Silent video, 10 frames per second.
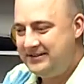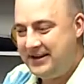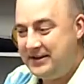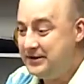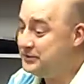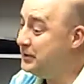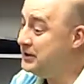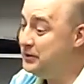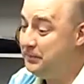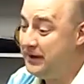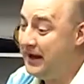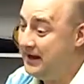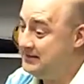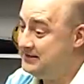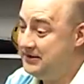This went
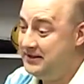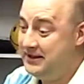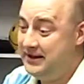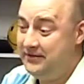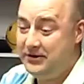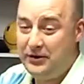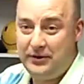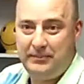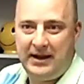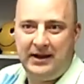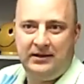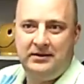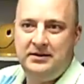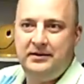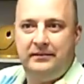UPS, so it didn't even go to the mail.
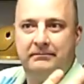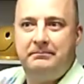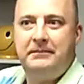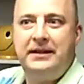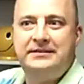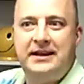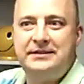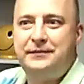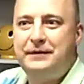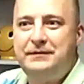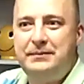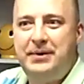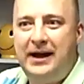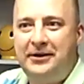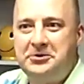It says 50
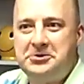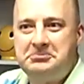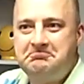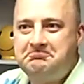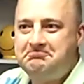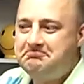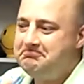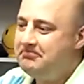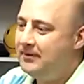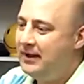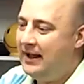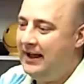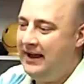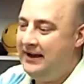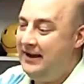pounds.
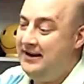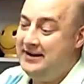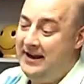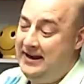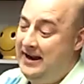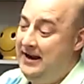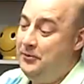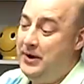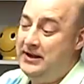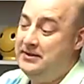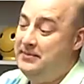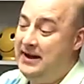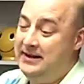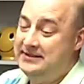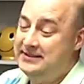I weighed the
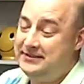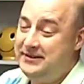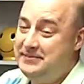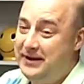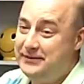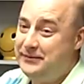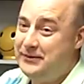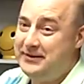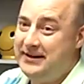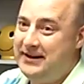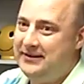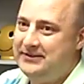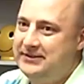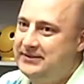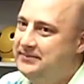box. It's 3 pounds 14
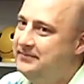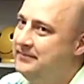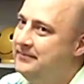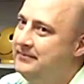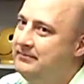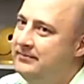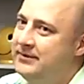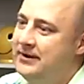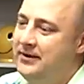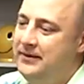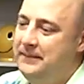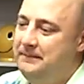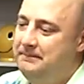ounces. So